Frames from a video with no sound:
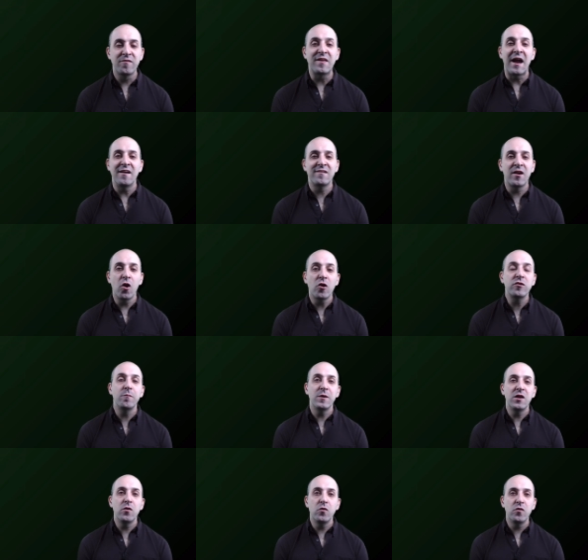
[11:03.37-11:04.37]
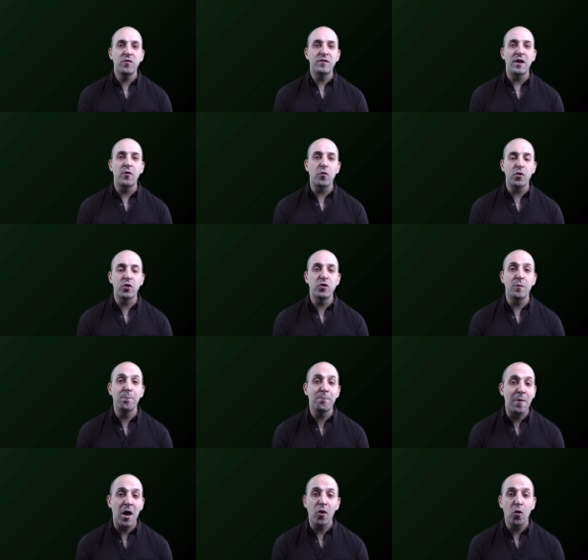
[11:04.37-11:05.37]
Science can also be used in order to
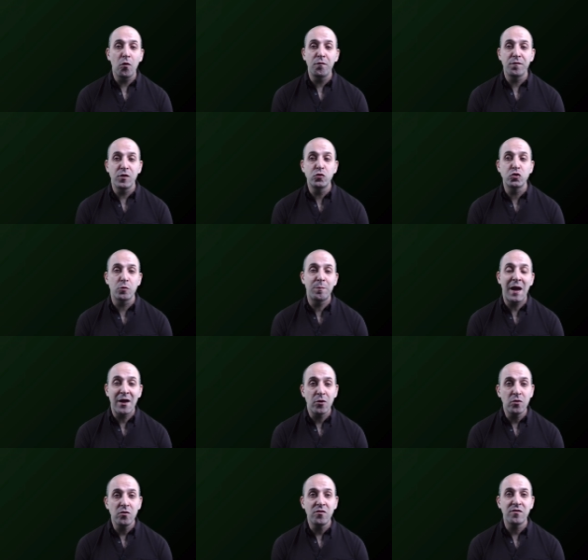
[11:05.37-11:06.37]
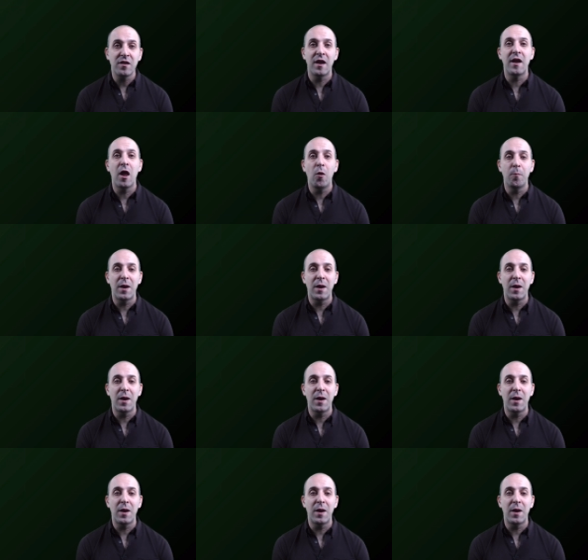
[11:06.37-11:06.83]
model future patterns and help